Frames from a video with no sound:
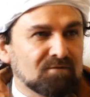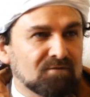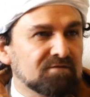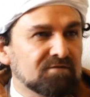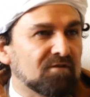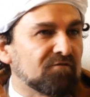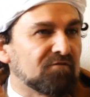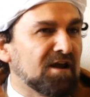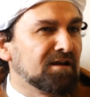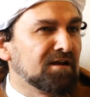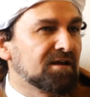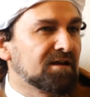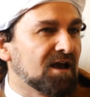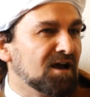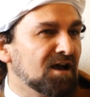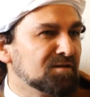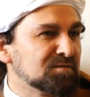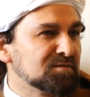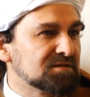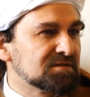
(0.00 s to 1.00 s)
When the rain
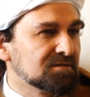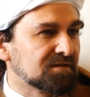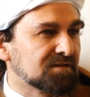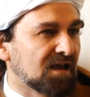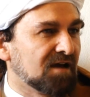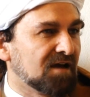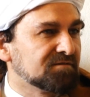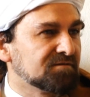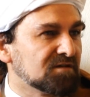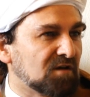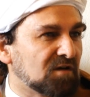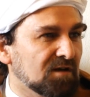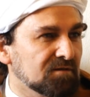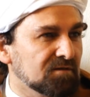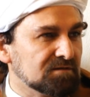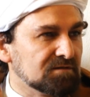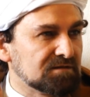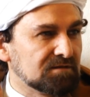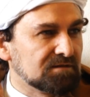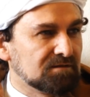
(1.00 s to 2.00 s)
comes, they have to
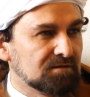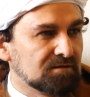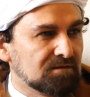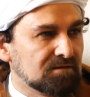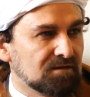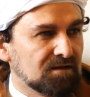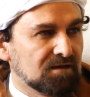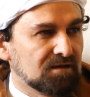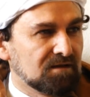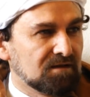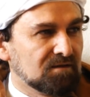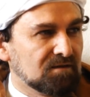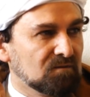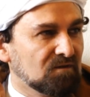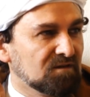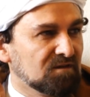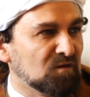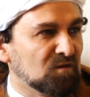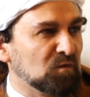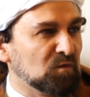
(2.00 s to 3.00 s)
close.
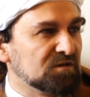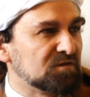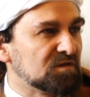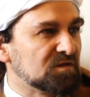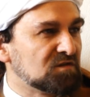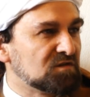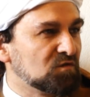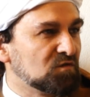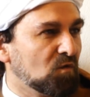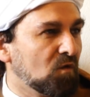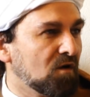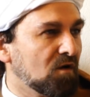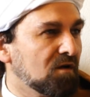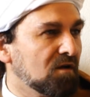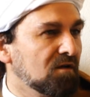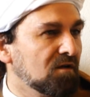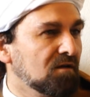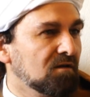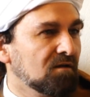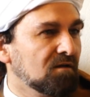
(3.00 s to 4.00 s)
When they want to
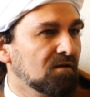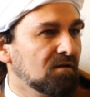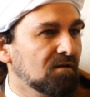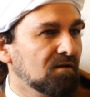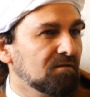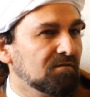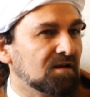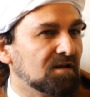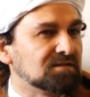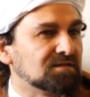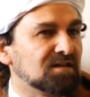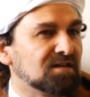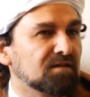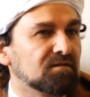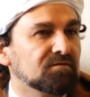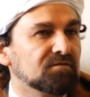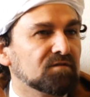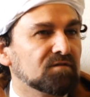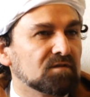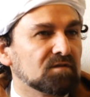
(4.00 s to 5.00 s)
store, there is
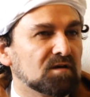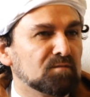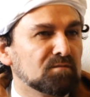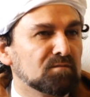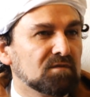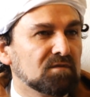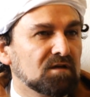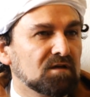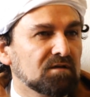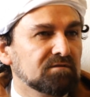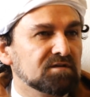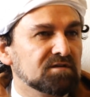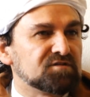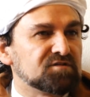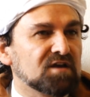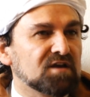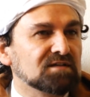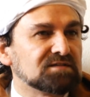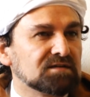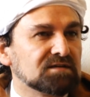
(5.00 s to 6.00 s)
nothing for them. The
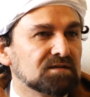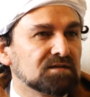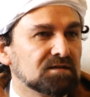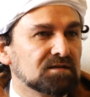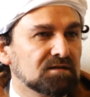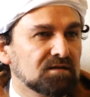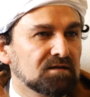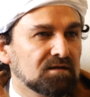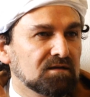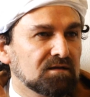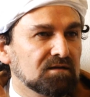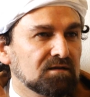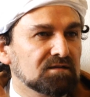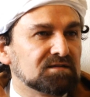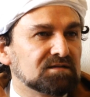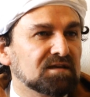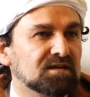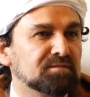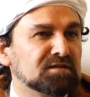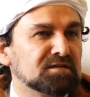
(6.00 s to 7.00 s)
shelter
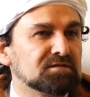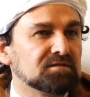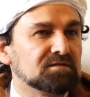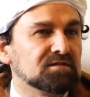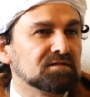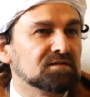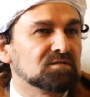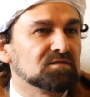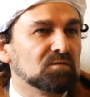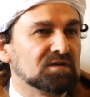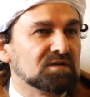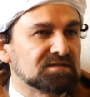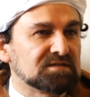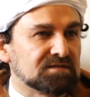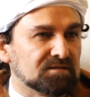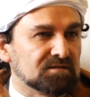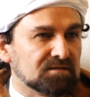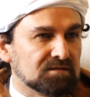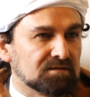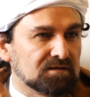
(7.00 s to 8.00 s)
is given to these
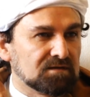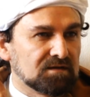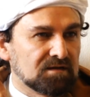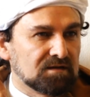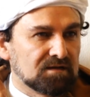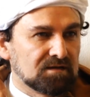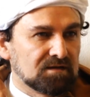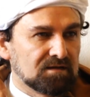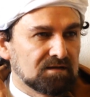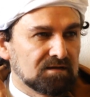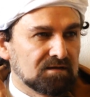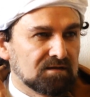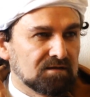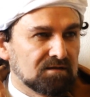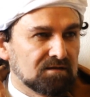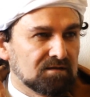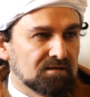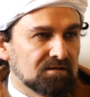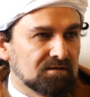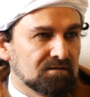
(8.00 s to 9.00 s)
Western
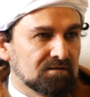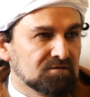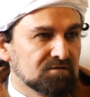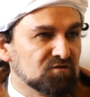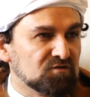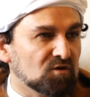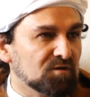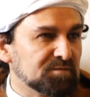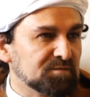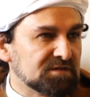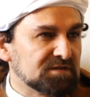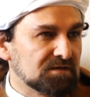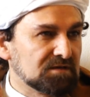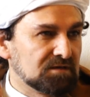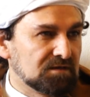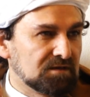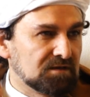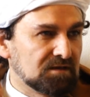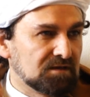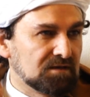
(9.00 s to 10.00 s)
shops.
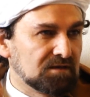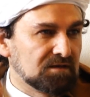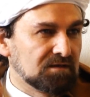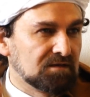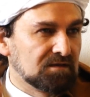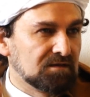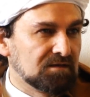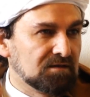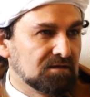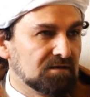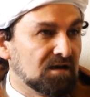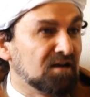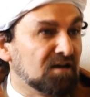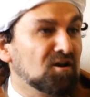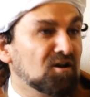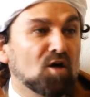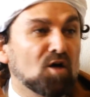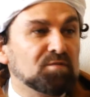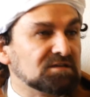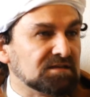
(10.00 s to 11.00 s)

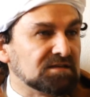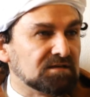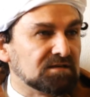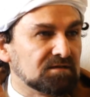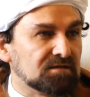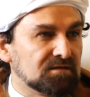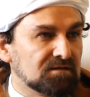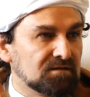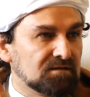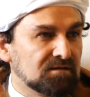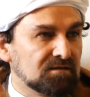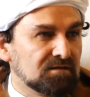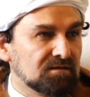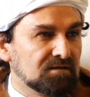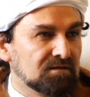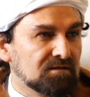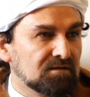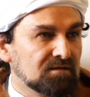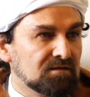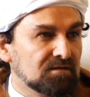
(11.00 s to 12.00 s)
And nobody,
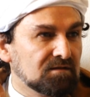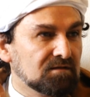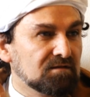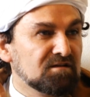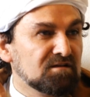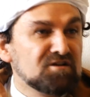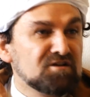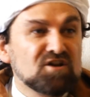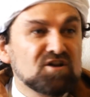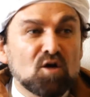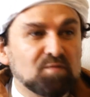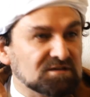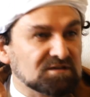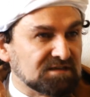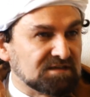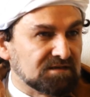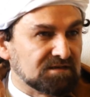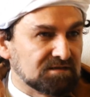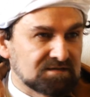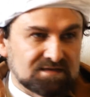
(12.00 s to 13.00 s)

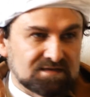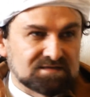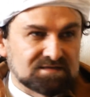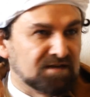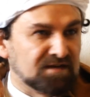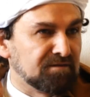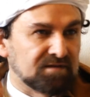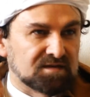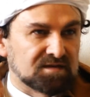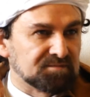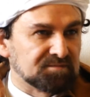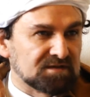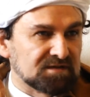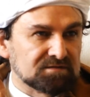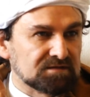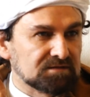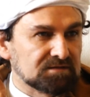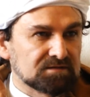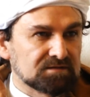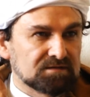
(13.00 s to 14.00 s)
nobody says anything
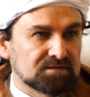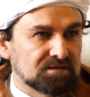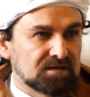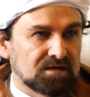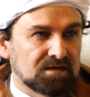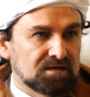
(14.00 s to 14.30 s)
about it.